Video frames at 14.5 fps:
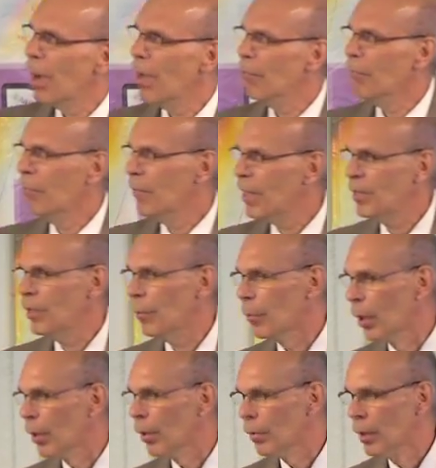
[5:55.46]
go out and fix a
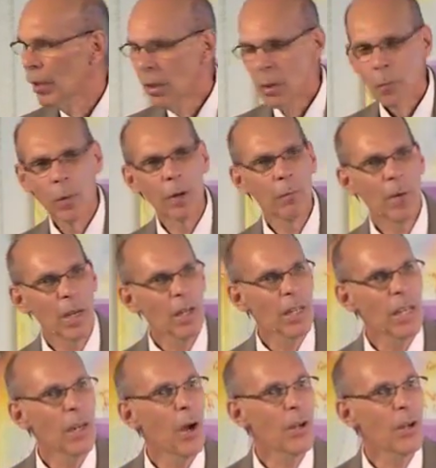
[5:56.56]
world when we need